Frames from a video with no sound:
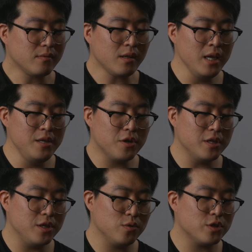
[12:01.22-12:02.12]
and you
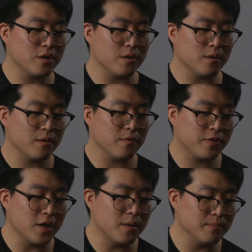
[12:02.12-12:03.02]
can use your
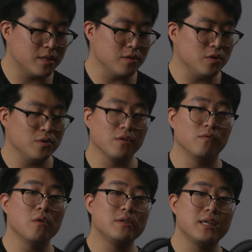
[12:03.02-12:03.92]
thumb to do the
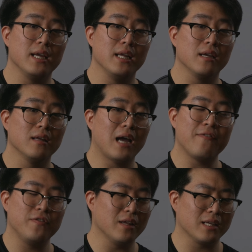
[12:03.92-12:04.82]
rotating,
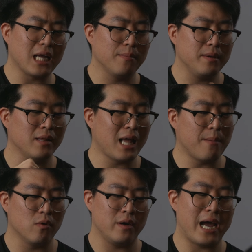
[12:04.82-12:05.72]
I feel like that would be a
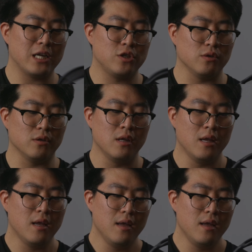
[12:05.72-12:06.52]
lot more natural